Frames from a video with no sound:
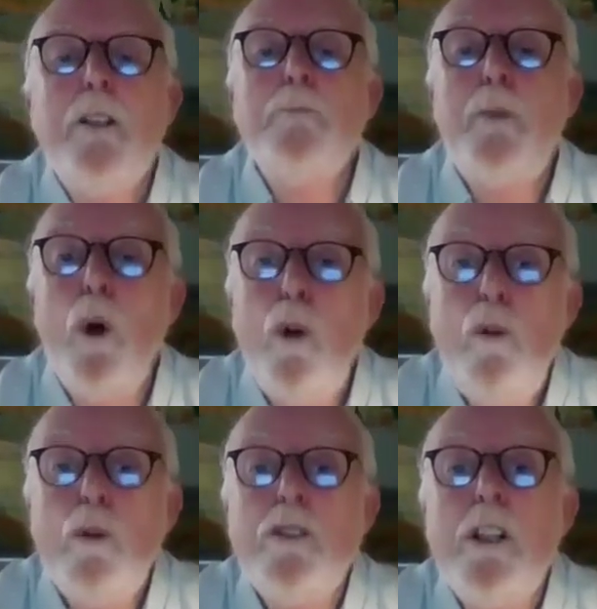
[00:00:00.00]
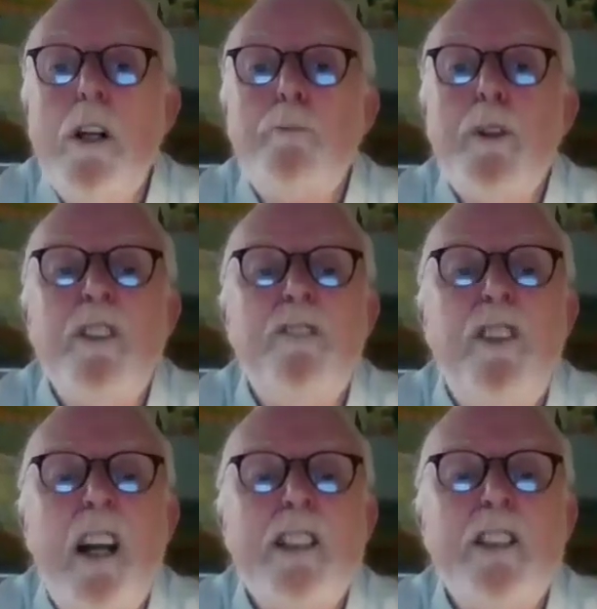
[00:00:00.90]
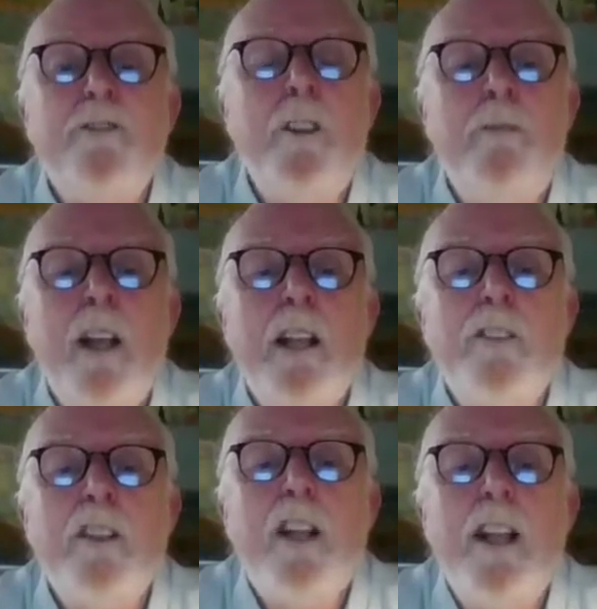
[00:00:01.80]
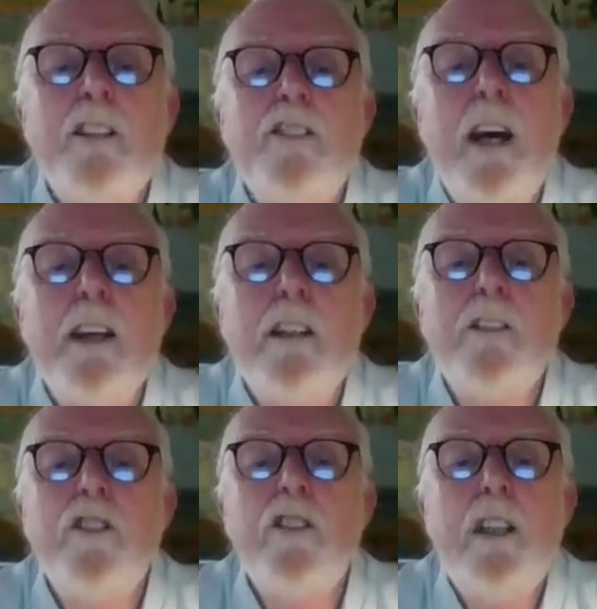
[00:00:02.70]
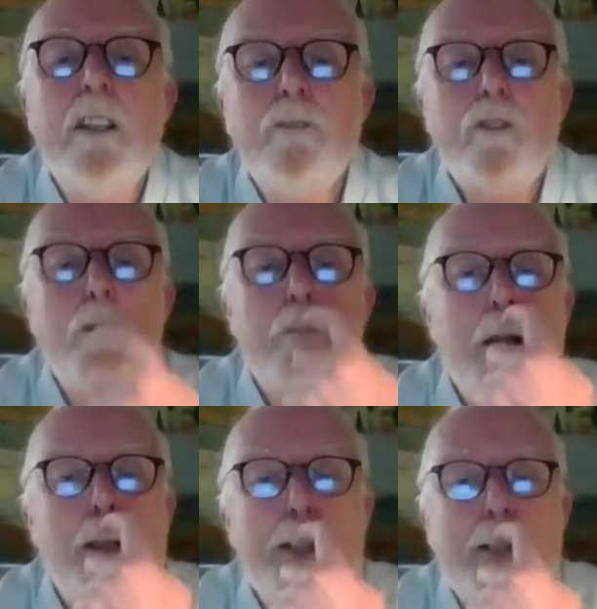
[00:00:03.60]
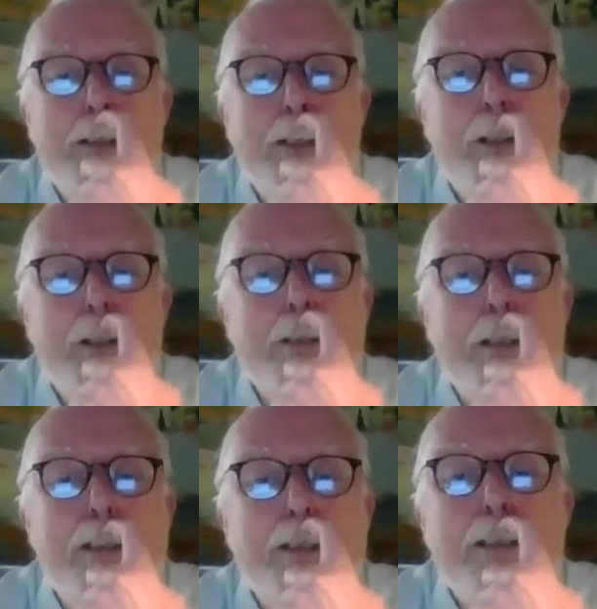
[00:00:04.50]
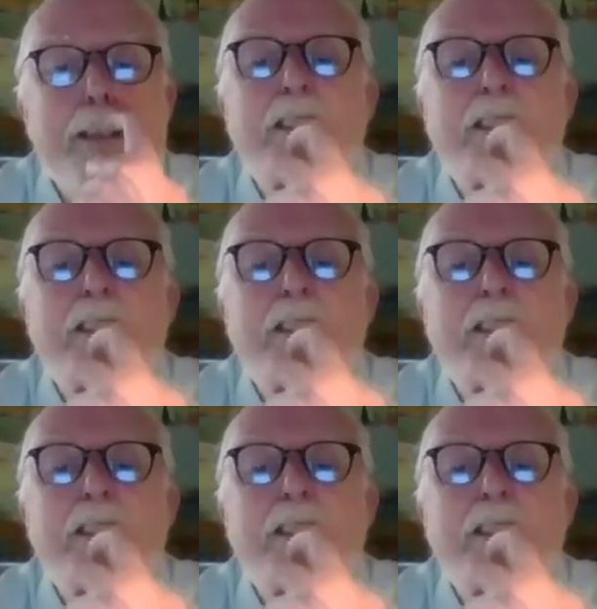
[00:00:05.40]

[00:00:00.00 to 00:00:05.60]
Pull was the operative factor for many of the tenant settlers who came to Plantation Ulster.